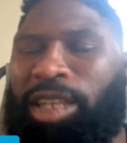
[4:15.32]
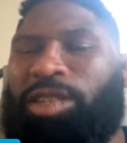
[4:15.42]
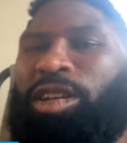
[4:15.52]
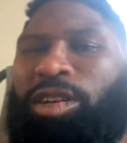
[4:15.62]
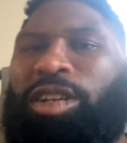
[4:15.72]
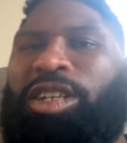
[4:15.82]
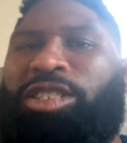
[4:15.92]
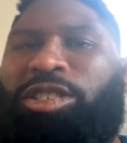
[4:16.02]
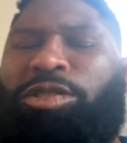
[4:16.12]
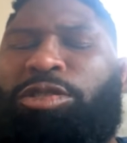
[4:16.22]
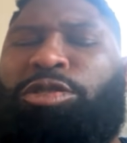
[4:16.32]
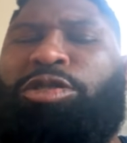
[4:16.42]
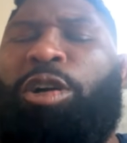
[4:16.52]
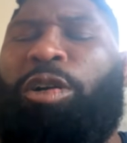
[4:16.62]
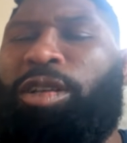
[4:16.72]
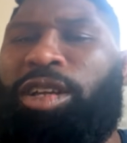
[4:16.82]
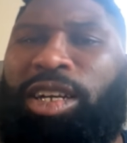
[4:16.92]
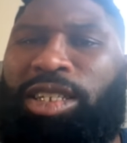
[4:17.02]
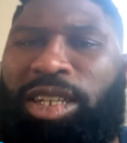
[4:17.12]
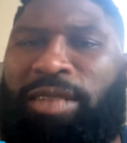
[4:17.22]
only going to show you the
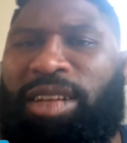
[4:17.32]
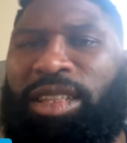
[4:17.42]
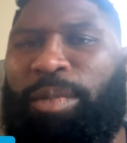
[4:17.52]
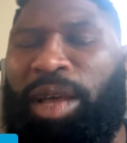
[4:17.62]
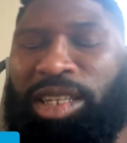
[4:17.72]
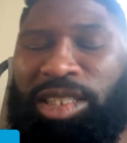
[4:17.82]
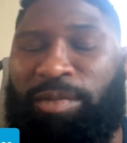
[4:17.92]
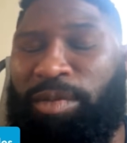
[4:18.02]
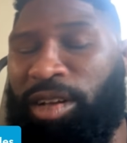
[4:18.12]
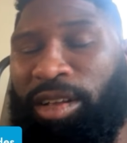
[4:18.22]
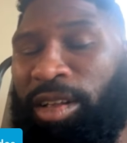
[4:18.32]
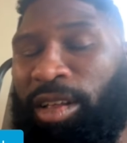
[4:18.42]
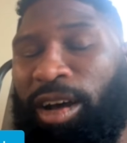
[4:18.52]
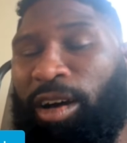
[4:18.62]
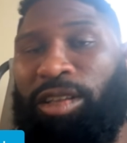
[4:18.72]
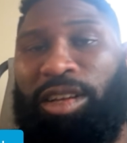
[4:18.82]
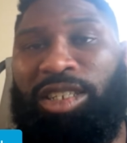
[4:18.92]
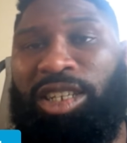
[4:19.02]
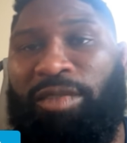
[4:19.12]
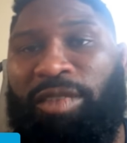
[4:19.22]
good stuff, not the bad stuff. But all the
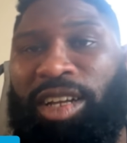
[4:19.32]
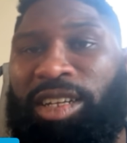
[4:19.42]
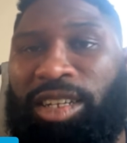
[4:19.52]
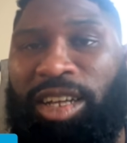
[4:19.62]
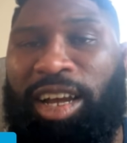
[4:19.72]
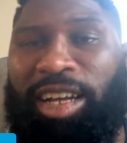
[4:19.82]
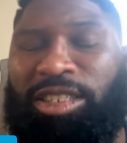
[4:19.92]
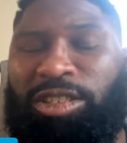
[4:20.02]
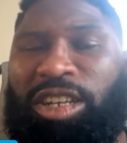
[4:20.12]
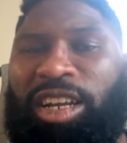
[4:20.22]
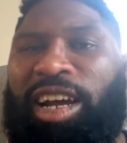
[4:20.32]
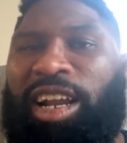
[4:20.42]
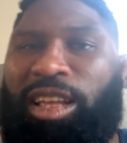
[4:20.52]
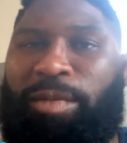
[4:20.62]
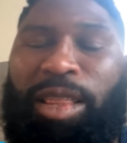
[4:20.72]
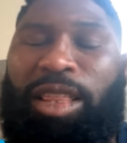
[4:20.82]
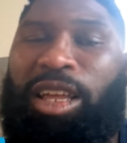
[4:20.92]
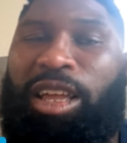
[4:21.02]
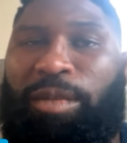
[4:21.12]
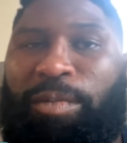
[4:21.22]
good stuff I've seen out of him, I
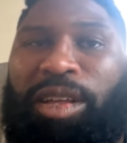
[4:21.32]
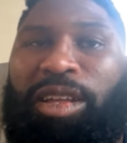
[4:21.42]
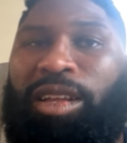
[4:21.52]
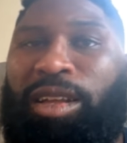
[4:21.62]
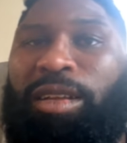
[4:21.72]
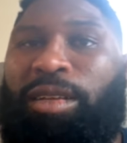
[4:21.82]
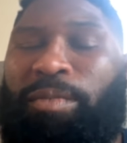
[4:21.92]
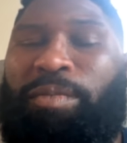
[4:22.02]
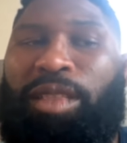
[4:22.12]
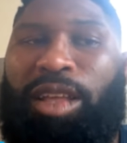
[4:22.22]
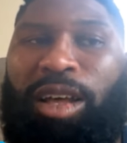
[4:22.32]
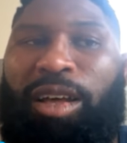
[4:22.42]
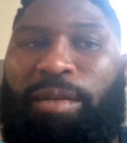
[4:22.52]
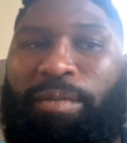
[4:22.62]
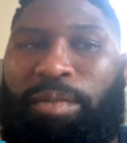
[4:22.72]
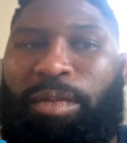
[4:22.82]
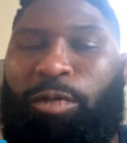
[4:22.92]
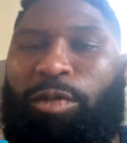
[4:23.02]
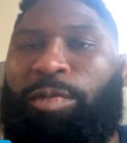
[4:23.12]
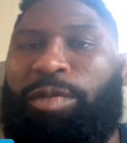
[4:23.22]
think he can be a
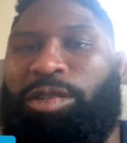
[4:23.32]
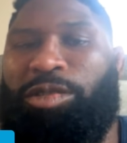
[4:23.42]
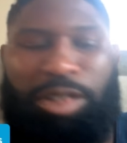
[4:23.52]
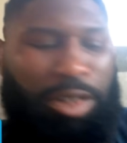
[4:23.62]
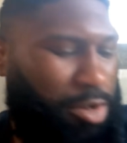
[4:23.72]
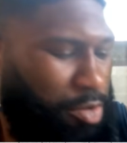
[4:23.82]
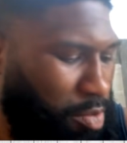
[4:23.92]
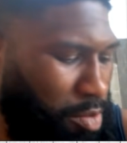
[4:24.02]
real producer.